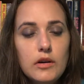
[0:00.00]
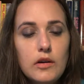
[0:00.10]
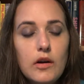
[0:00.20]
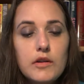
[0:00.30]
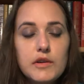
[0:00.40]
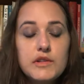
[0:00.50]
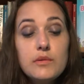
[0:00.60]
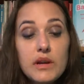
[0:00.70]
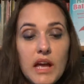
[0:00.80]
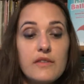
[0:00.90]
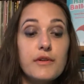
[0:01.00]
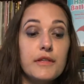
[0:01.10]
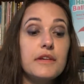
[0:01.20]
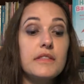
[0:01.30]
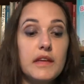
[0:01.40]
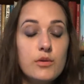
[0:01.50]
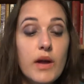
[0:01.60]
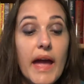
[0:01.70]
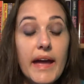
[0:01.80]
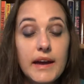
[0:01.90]
are doing everything you
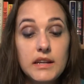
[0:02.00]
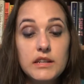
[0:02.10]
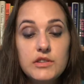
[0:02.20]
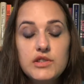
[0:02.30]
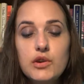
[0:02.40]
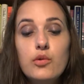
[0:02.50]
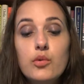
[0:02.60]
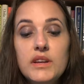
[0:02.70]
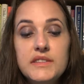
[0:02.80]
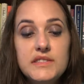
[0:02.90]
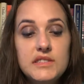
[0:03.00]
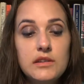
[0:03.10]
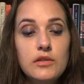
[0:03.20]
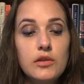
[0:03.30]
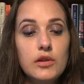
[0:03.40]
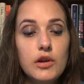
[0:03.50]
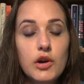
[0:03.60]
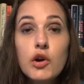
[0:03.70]
can to instill